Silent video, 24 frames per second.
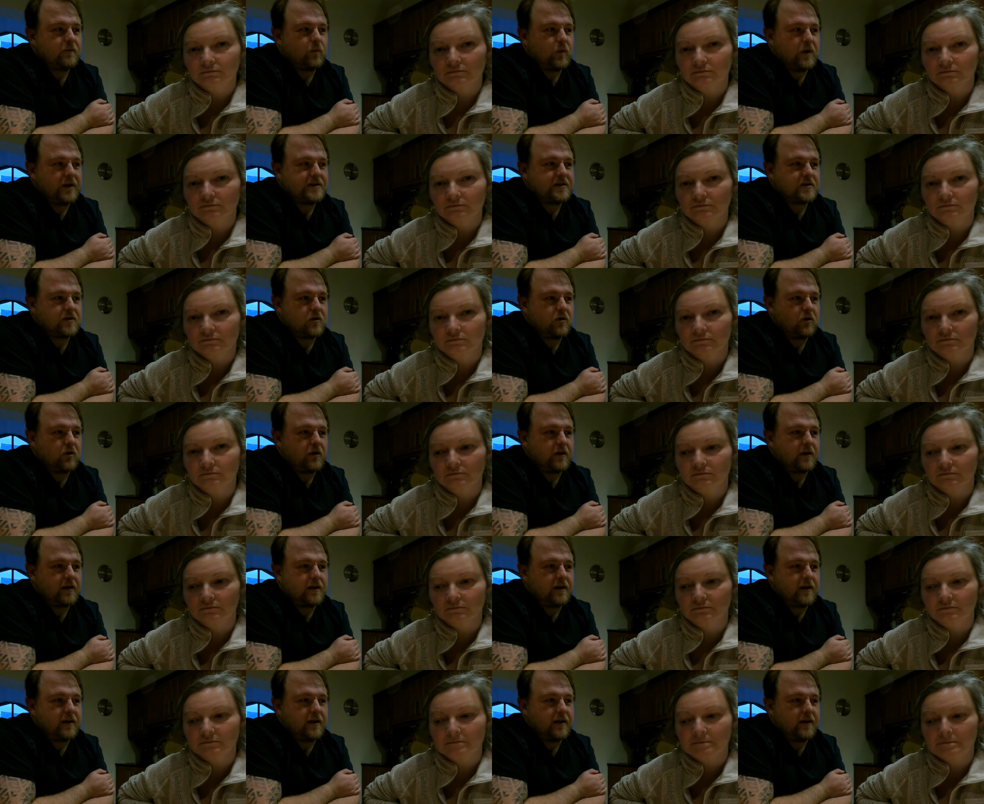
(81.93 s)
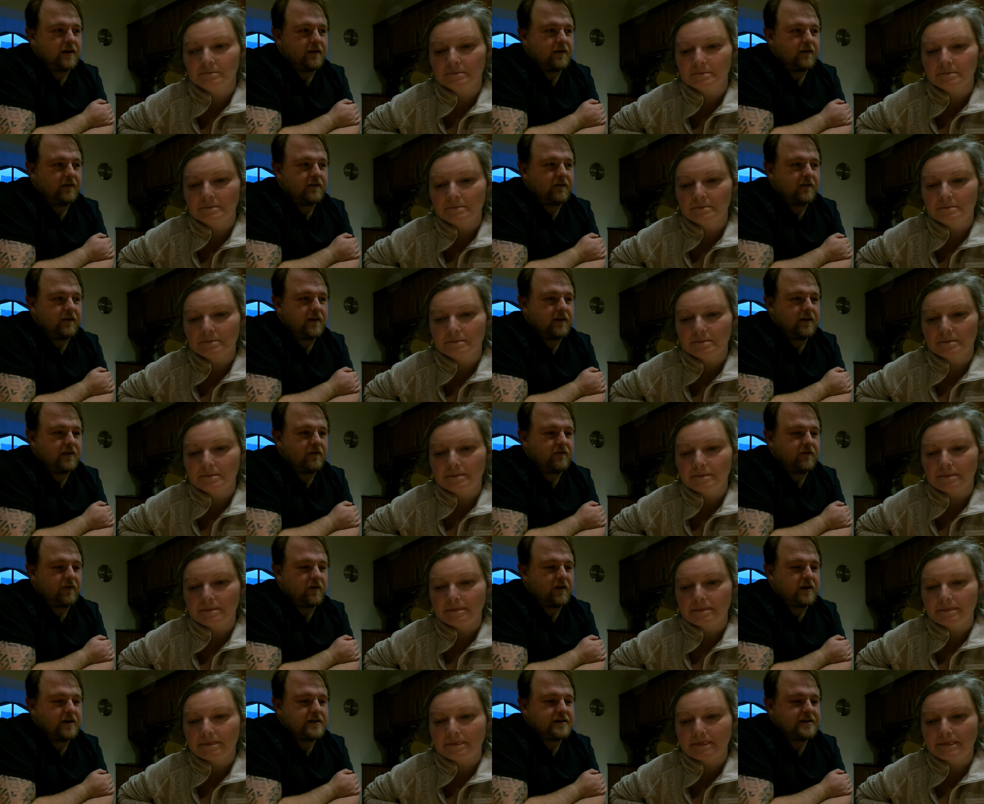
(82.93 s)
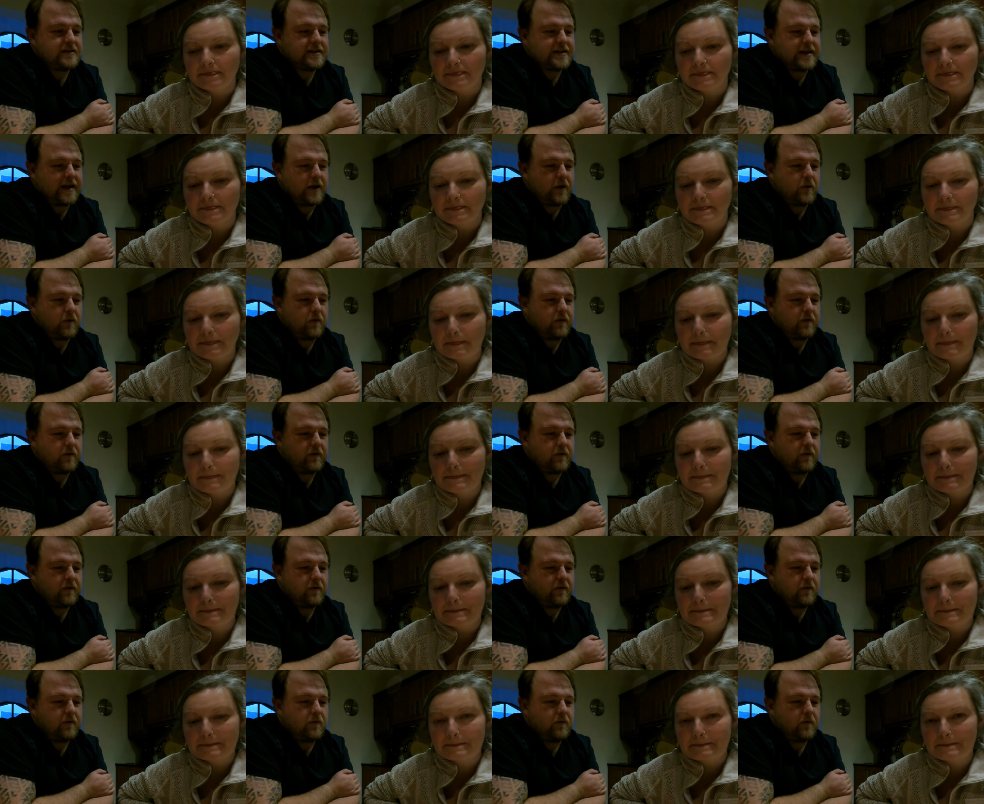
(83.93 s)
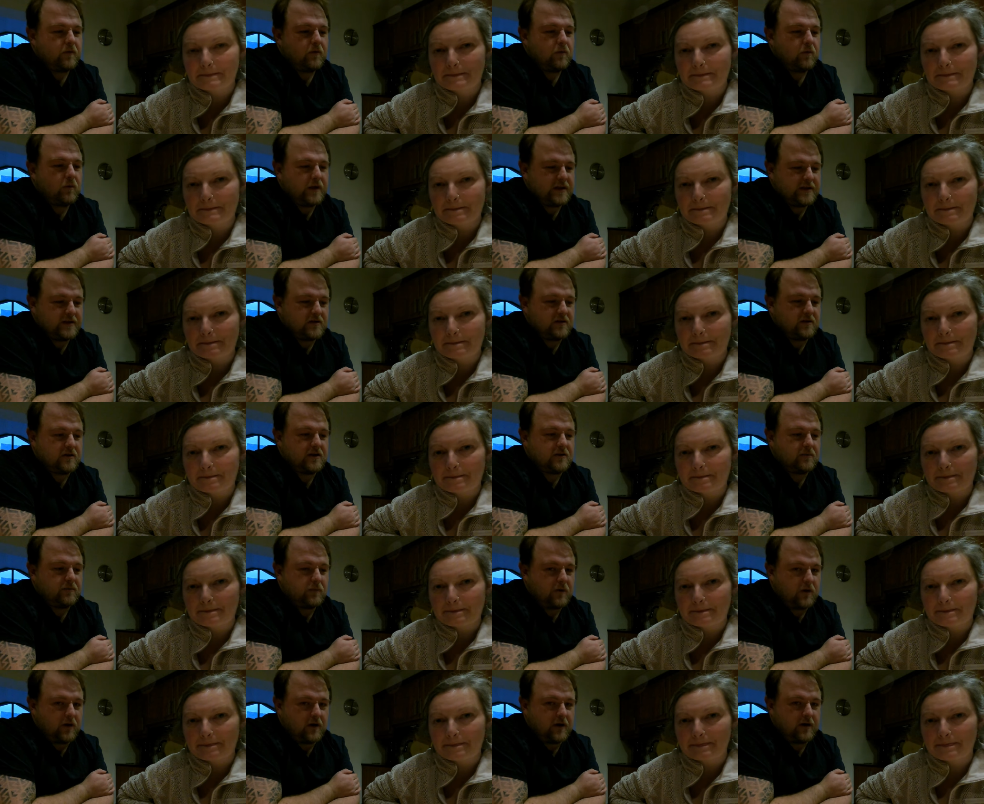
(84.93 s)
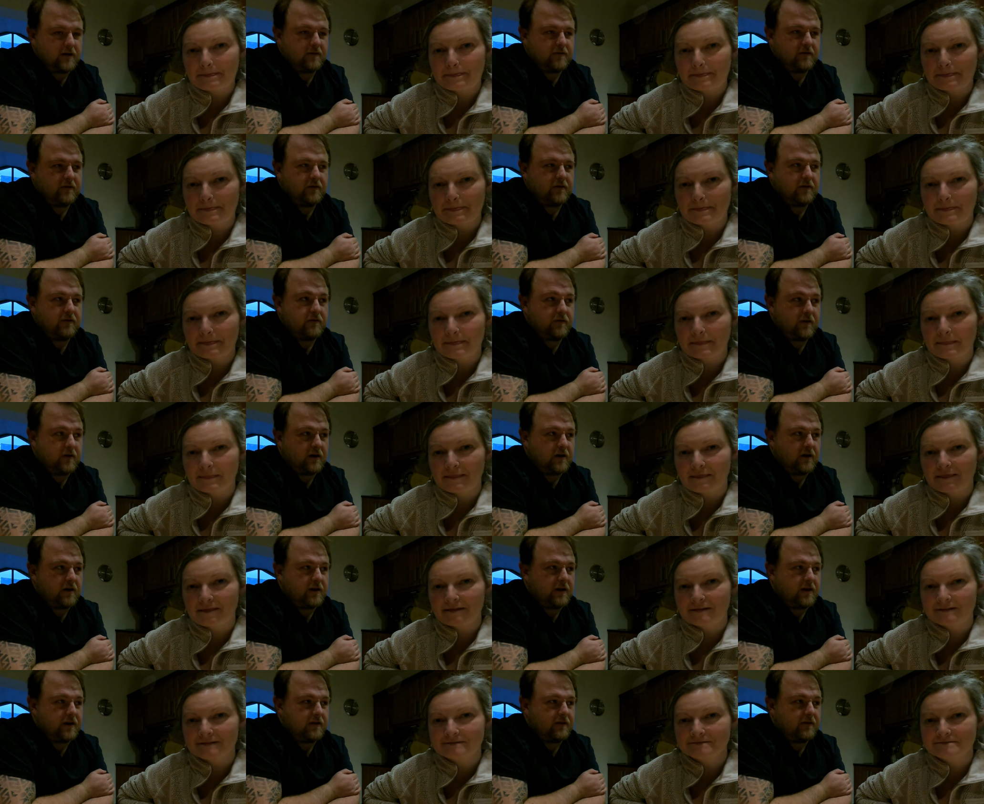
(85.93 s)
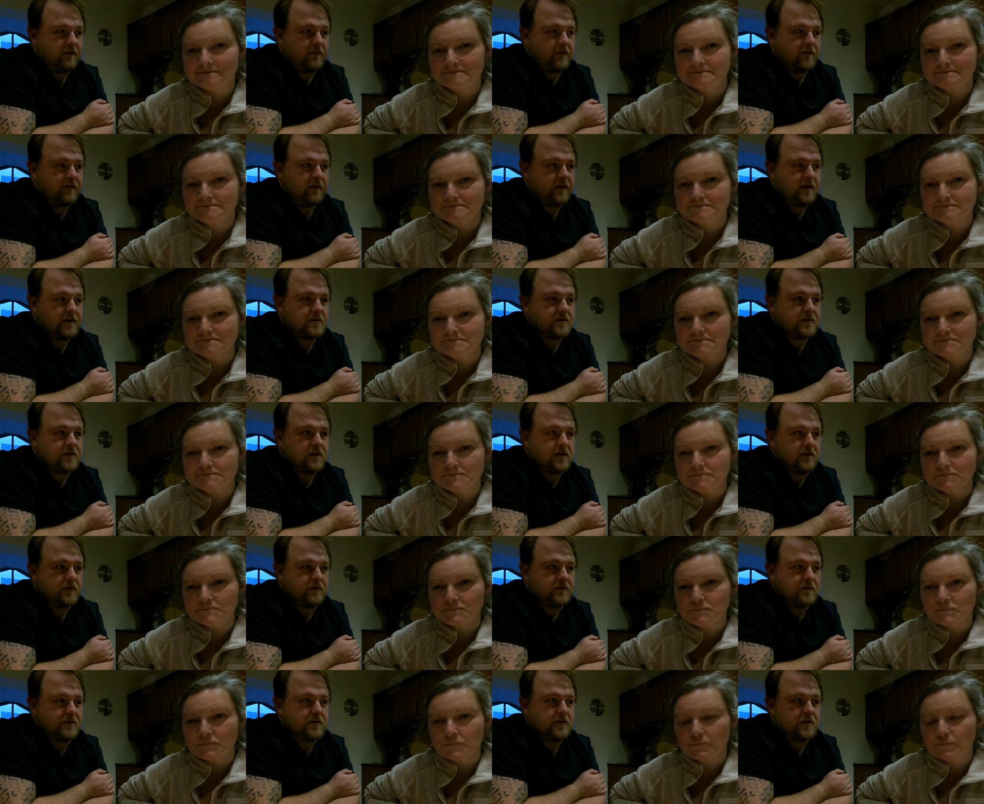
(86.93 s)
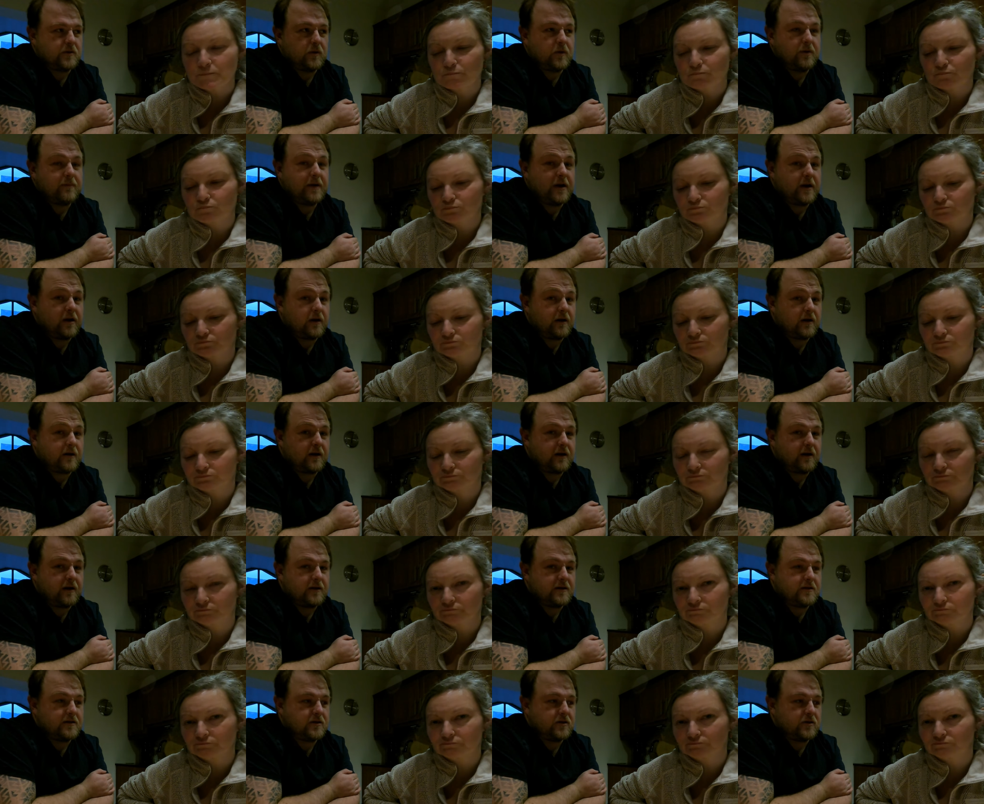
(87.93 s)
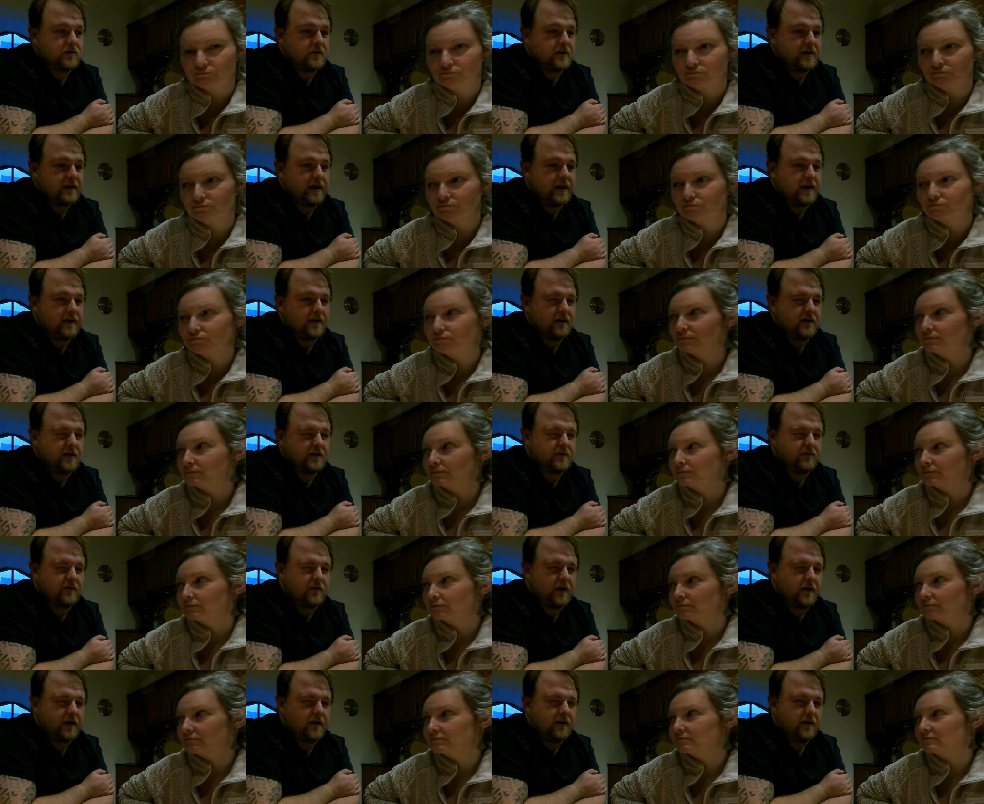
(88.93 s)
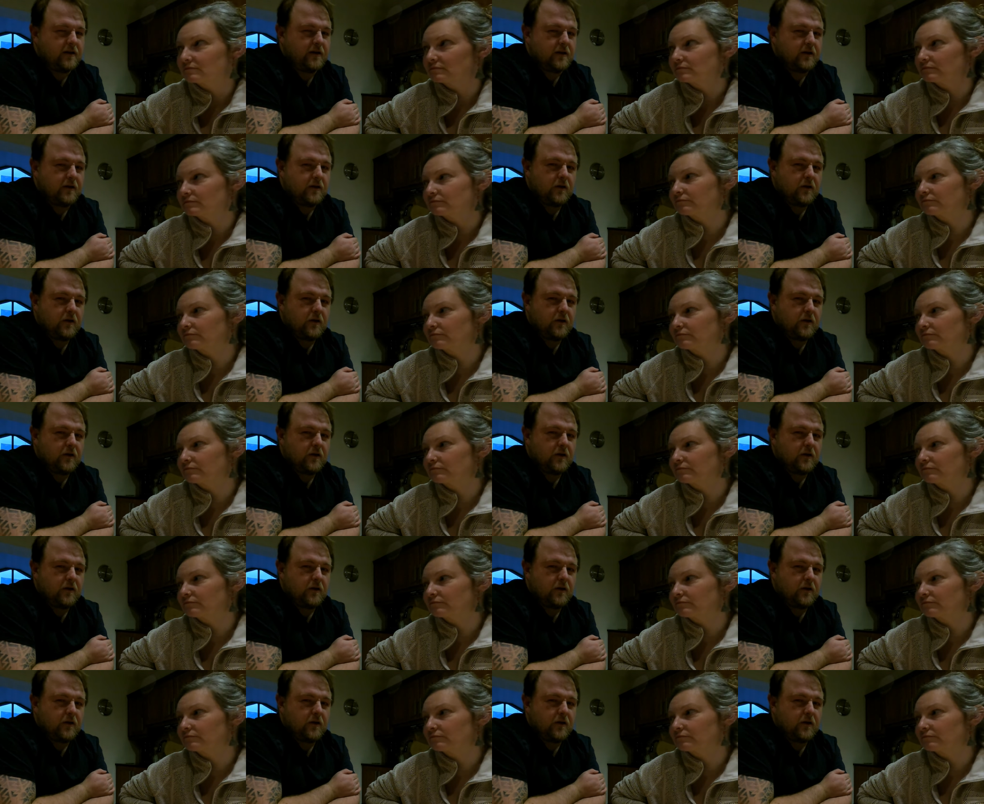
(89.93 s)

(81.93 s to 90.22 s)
Speaker 1: West Cork is in the very south westerly part of Ireland, as close to America as you can get. And it's very